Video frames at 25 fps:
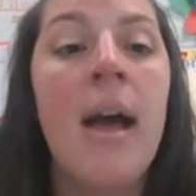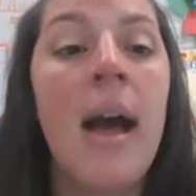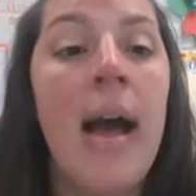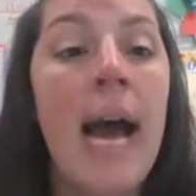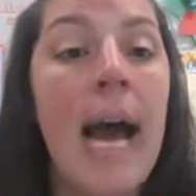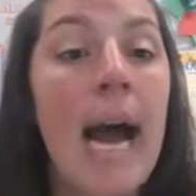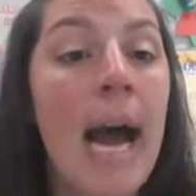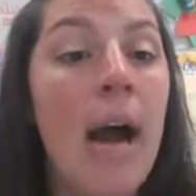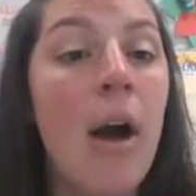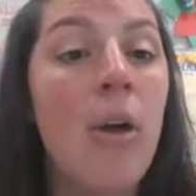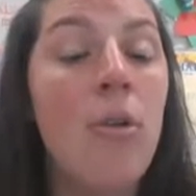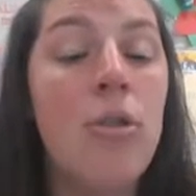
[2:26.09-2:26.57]

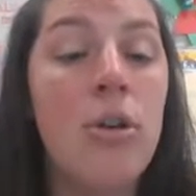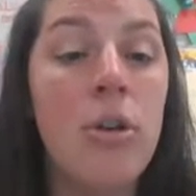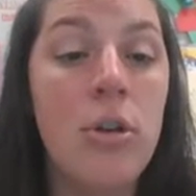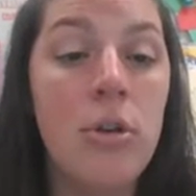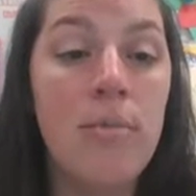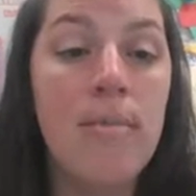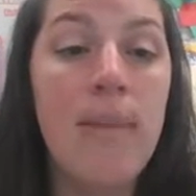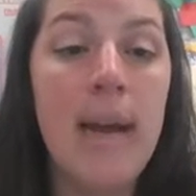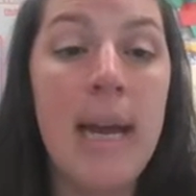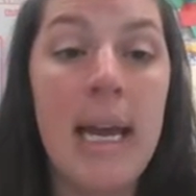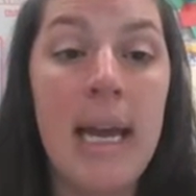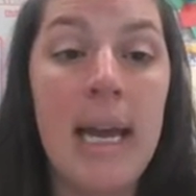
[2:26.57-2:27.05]
how
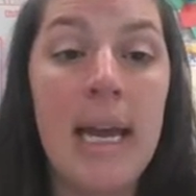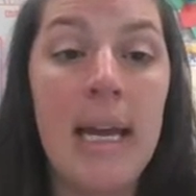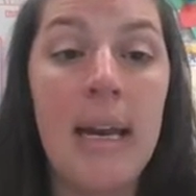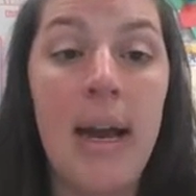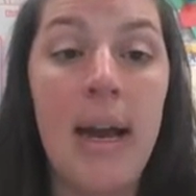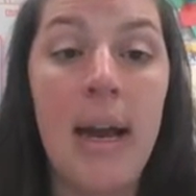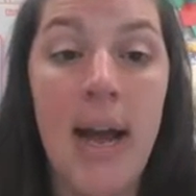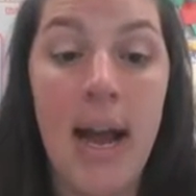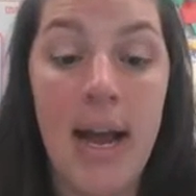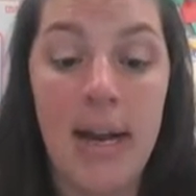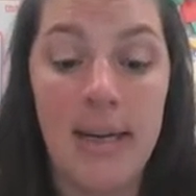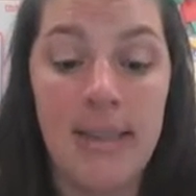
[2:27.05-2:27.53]
you made
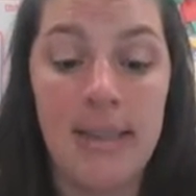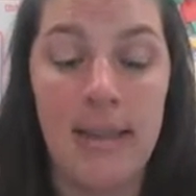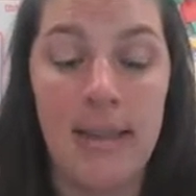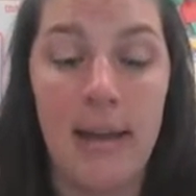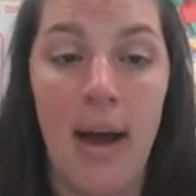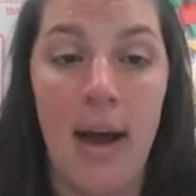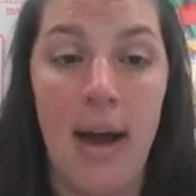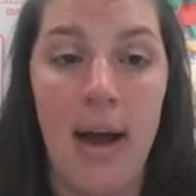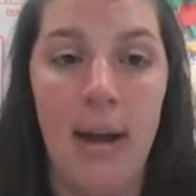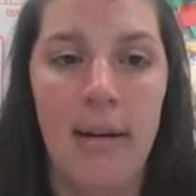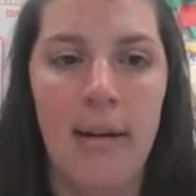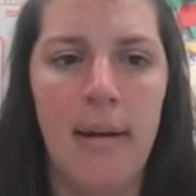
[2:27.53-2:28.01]
a
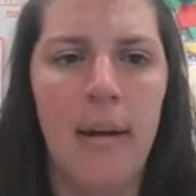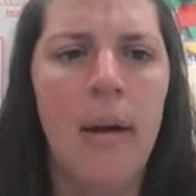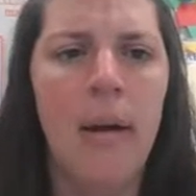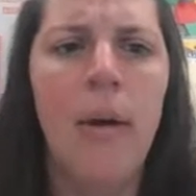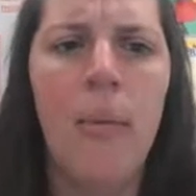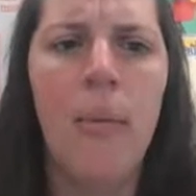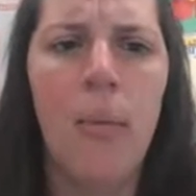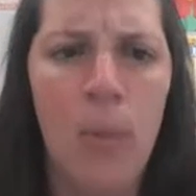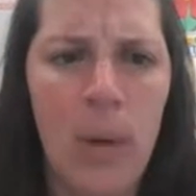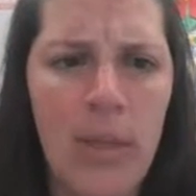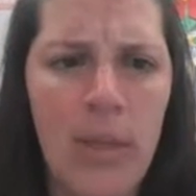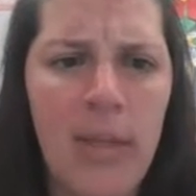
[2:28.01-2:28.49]
hexagon
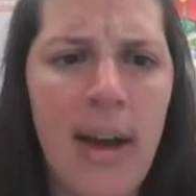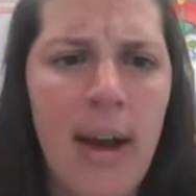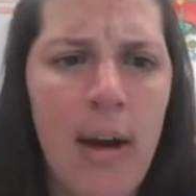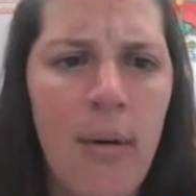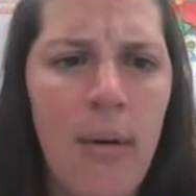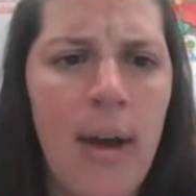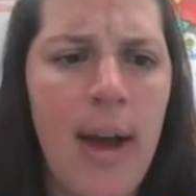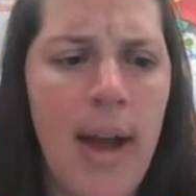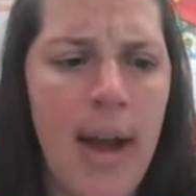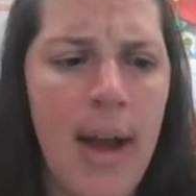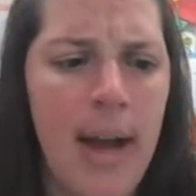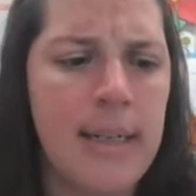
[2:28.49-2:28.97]
without
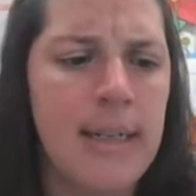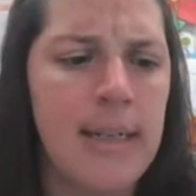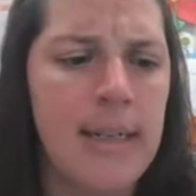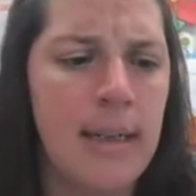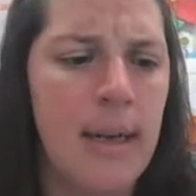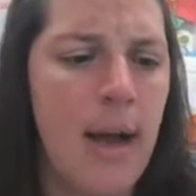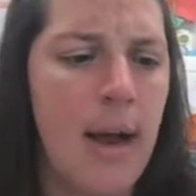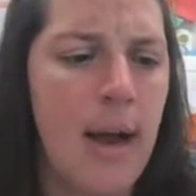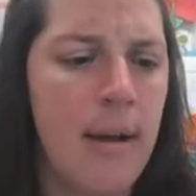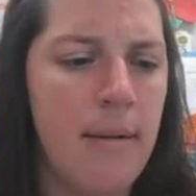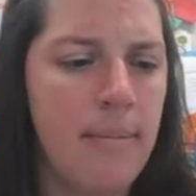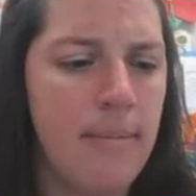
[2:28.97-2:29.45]
a
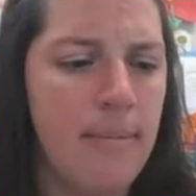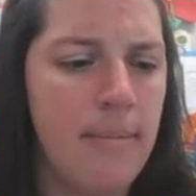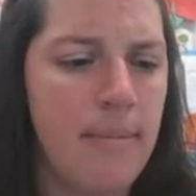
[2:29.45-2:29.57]
hexagon.